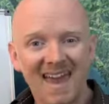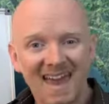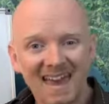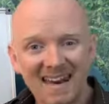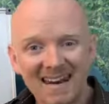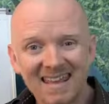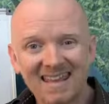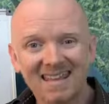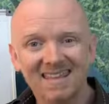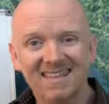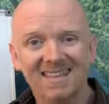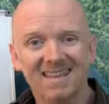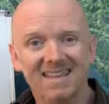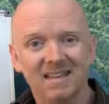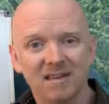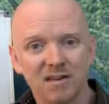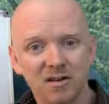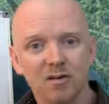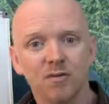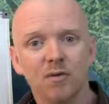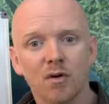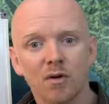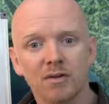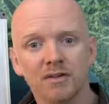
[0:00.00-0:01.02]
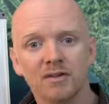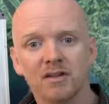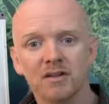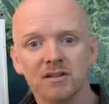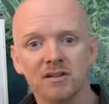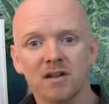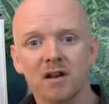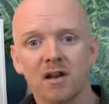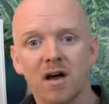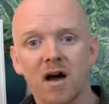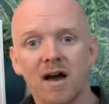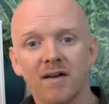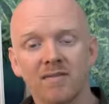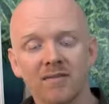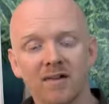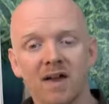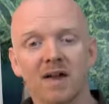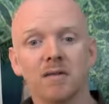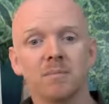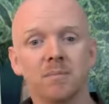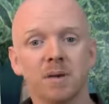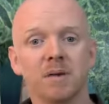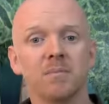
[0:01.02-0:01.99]
anything you want in your life
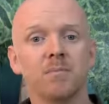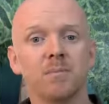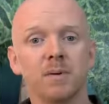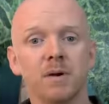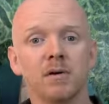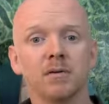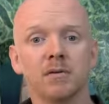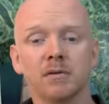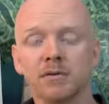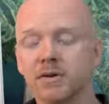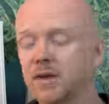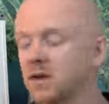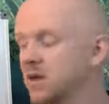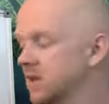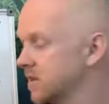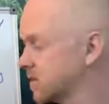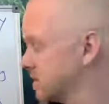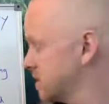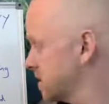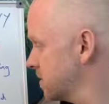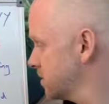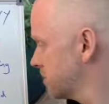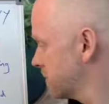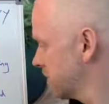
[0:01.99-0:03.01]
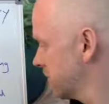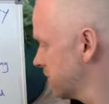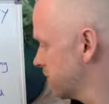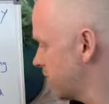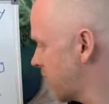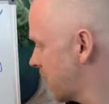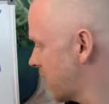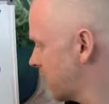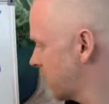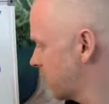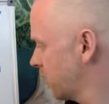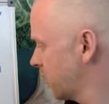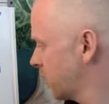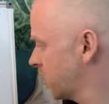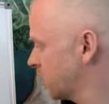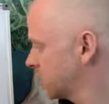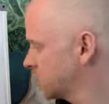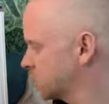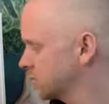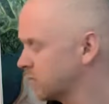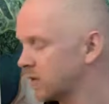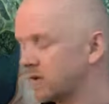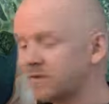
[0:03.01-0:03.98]
can be built simply by
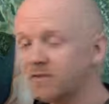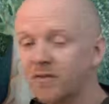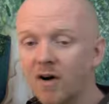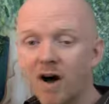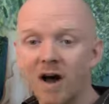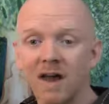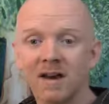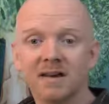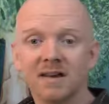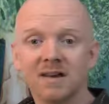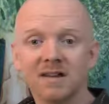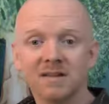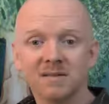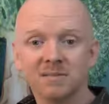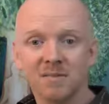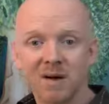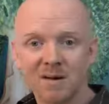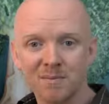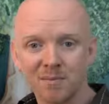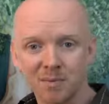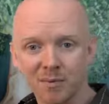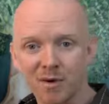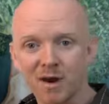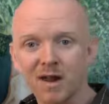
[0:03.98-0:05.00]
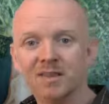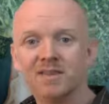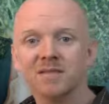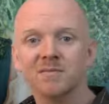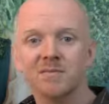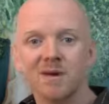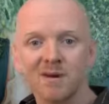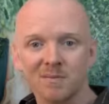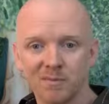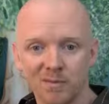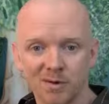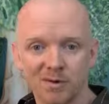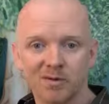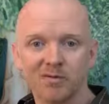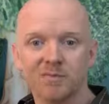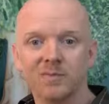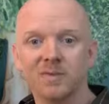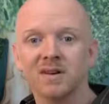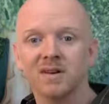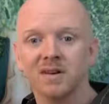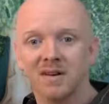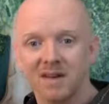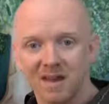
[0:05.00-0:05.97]
learning to invite it into my breath, my
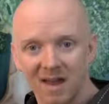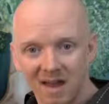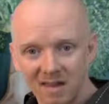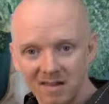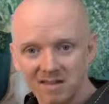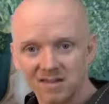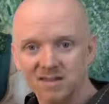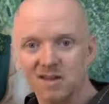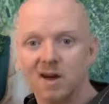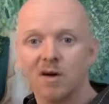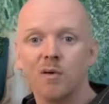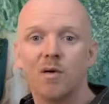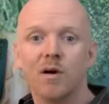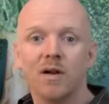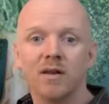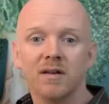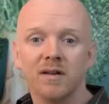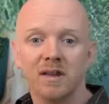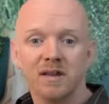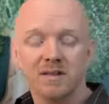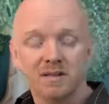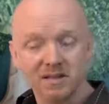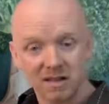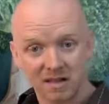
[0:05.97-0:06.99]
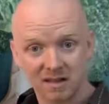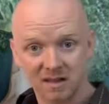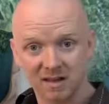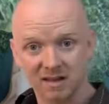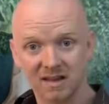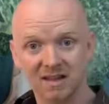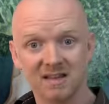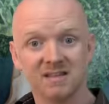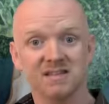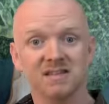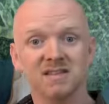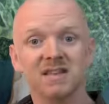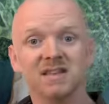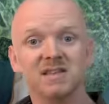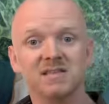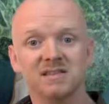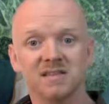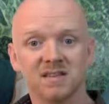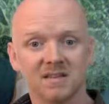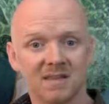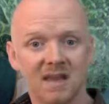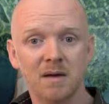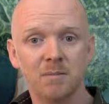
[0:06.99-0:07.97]
movement, and so on, until it
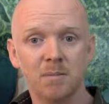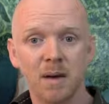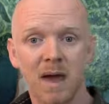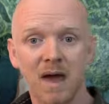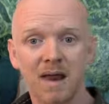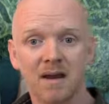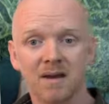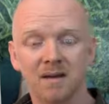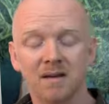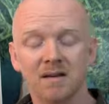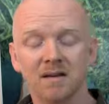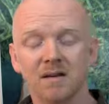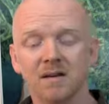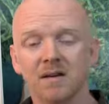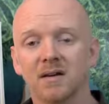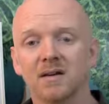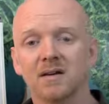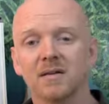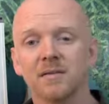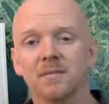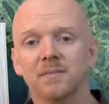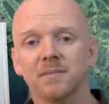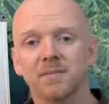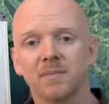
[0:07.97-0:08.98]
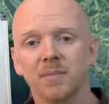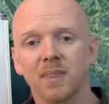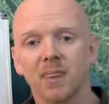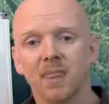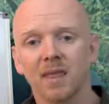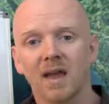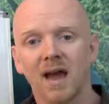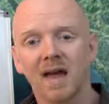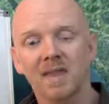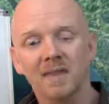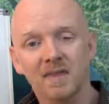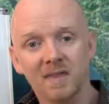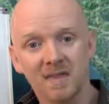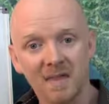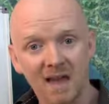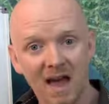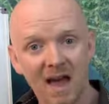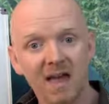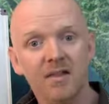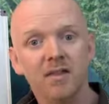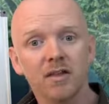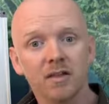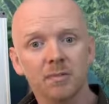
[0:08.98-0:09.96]
exists in that pattern. And then the
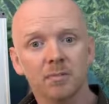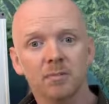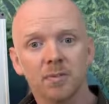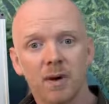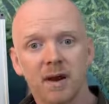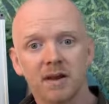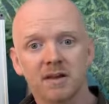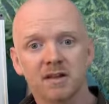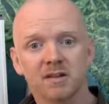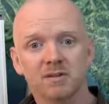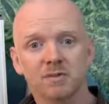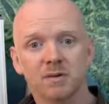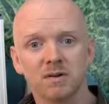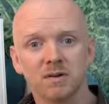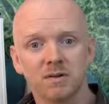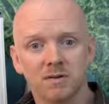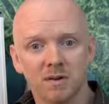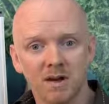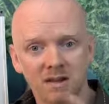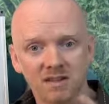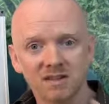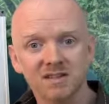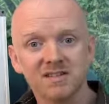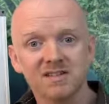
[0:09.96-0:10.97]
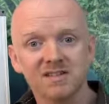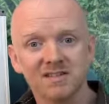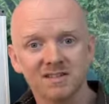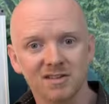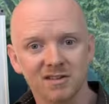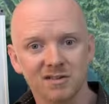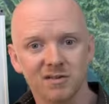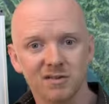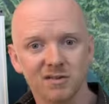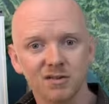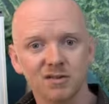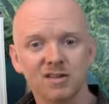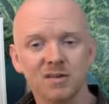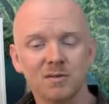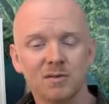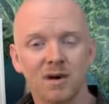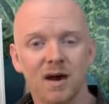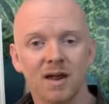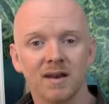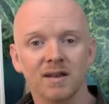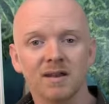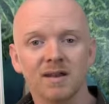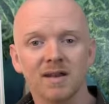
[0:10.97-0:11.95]
other practice we're doing, and this is the juicy
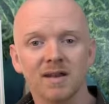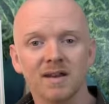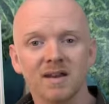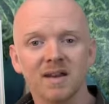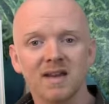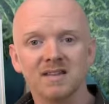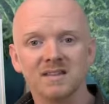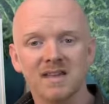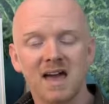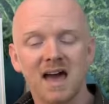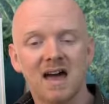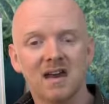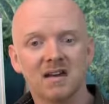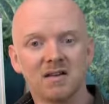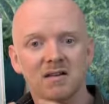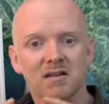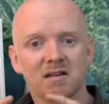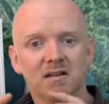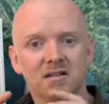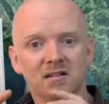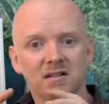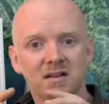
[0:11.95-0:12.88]
one, is how to